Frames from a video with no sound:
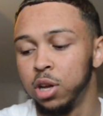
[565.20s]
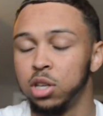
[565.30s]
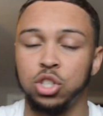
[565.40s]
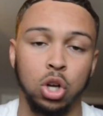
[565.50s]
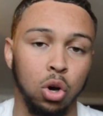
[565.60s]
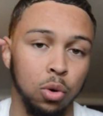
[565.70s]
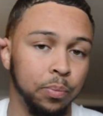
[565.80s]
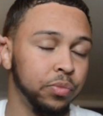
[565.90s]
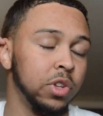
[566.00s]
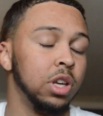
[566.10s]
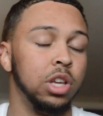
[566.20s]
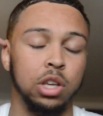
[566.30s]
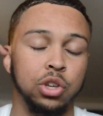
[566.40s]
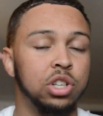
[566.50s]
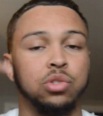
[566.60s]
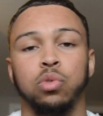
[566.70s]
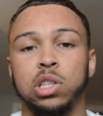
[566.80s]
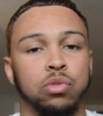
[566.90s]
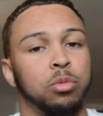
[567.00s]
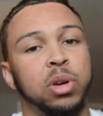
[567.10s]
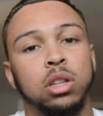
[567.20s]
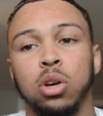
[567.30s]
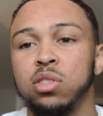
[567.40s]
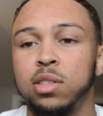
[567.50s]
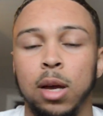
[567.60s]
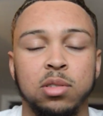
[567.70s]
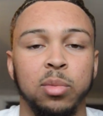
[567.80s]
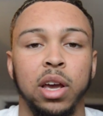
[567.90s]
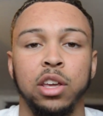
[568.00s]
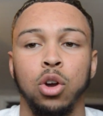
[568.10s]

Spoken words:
So you just rinse and repeat those steps, man.